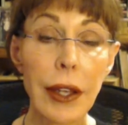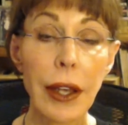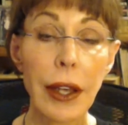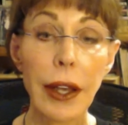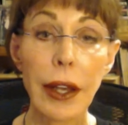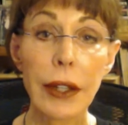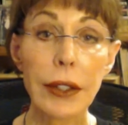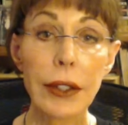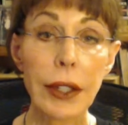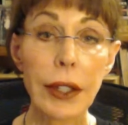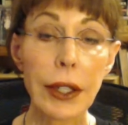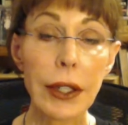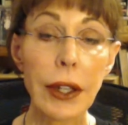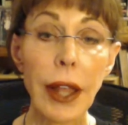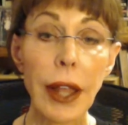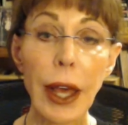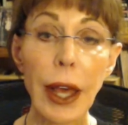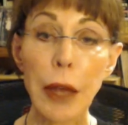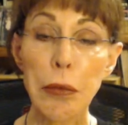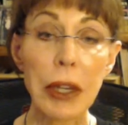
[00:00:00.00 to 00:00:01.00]
And then
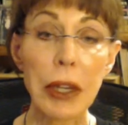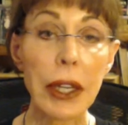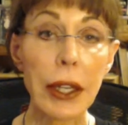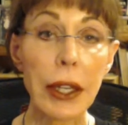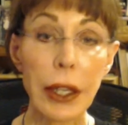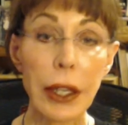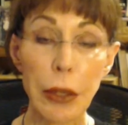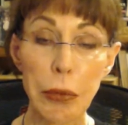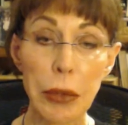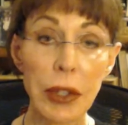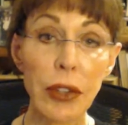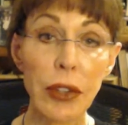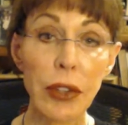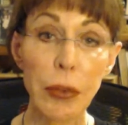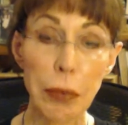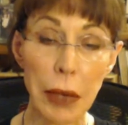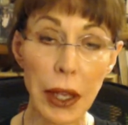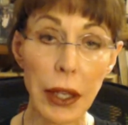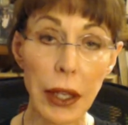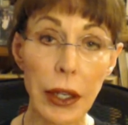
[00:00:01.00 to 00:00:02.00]
that money can be
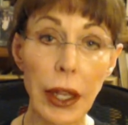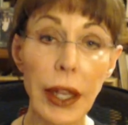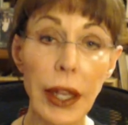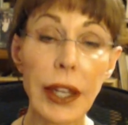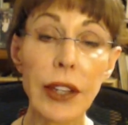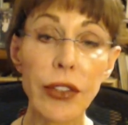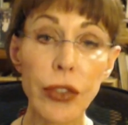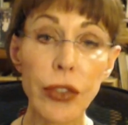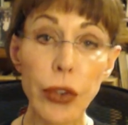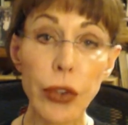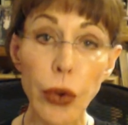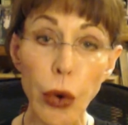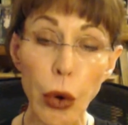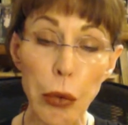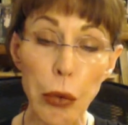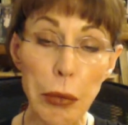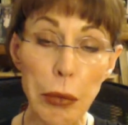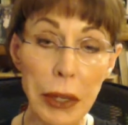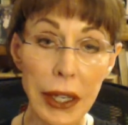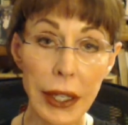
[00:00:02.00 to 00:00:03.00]
spent, and it's your
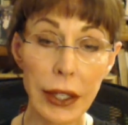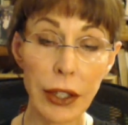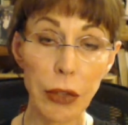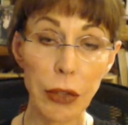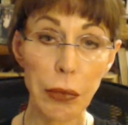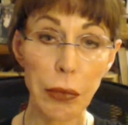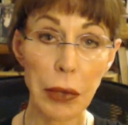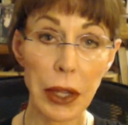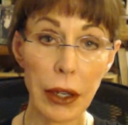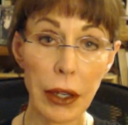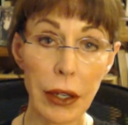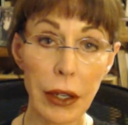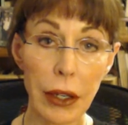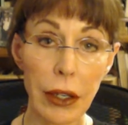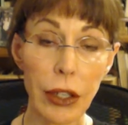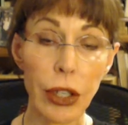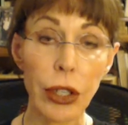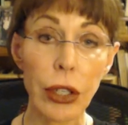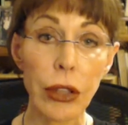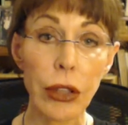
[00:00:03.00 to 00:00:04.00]
money to spend.
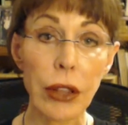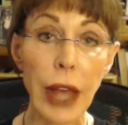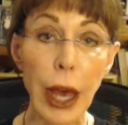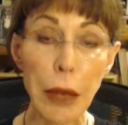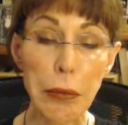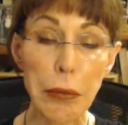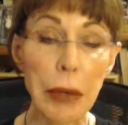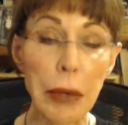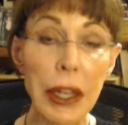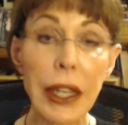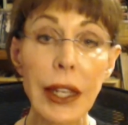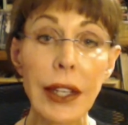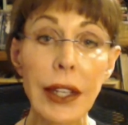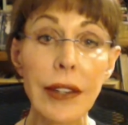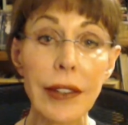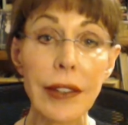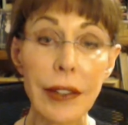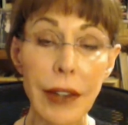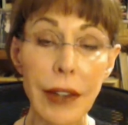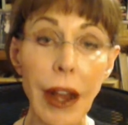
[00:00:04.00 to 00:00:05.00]
That money
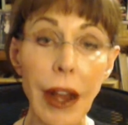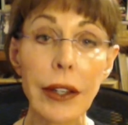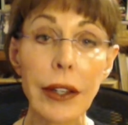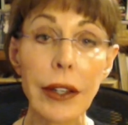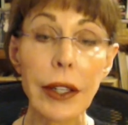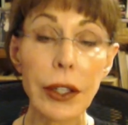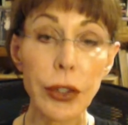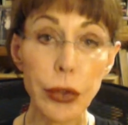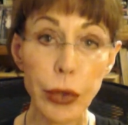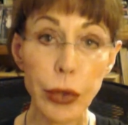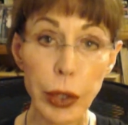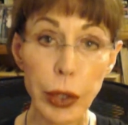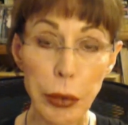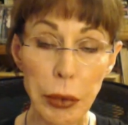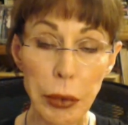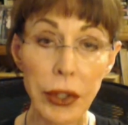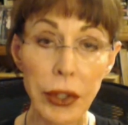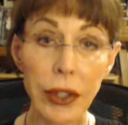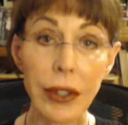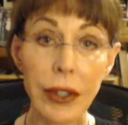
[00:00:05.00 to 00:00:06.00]
is not
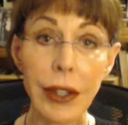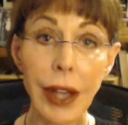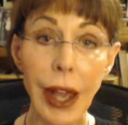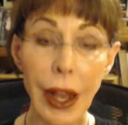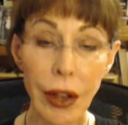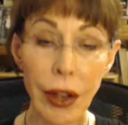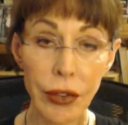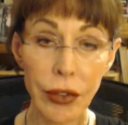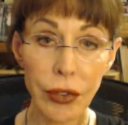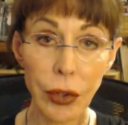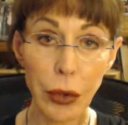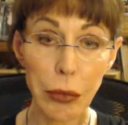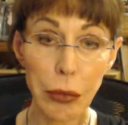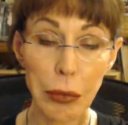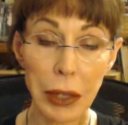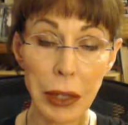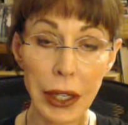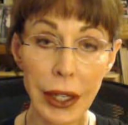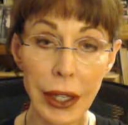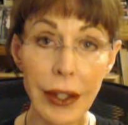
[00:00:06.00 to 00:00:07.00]
contributed to household
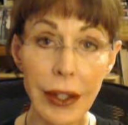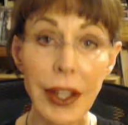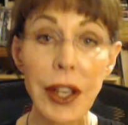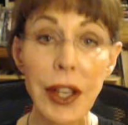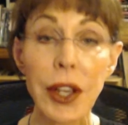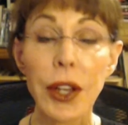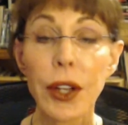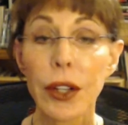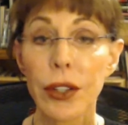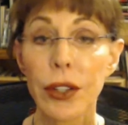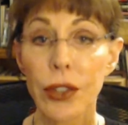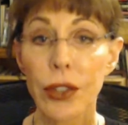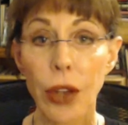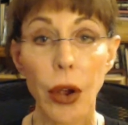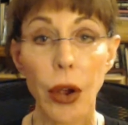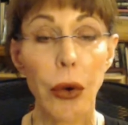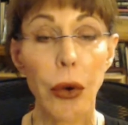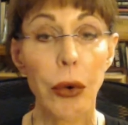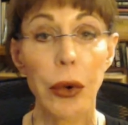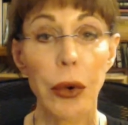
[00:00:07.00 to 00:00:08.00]
money.
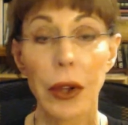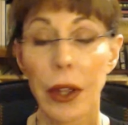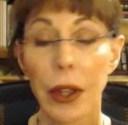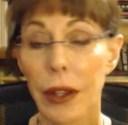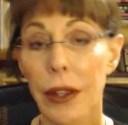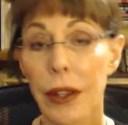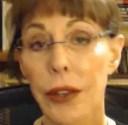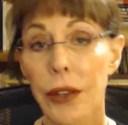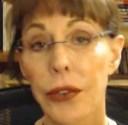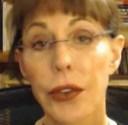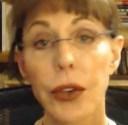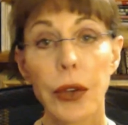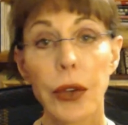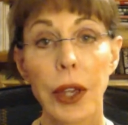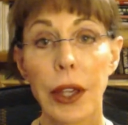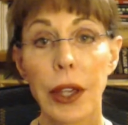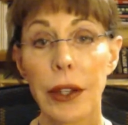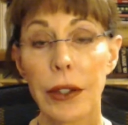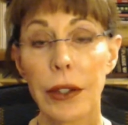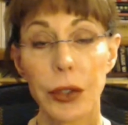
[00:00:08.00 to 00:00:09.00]
So if you
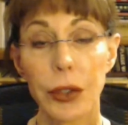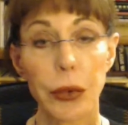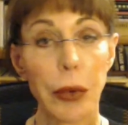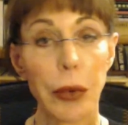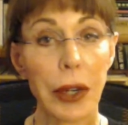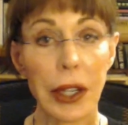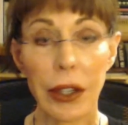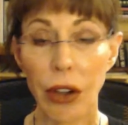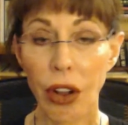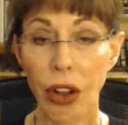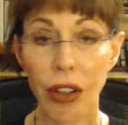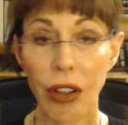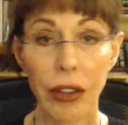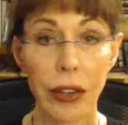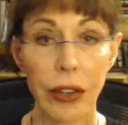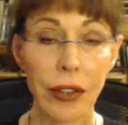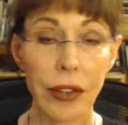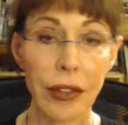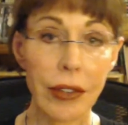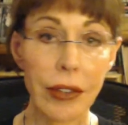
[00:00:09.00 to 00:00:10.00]
get
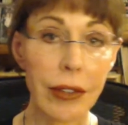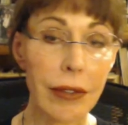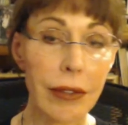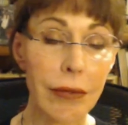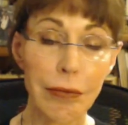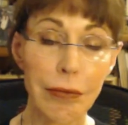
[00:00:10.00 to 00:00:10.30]
$20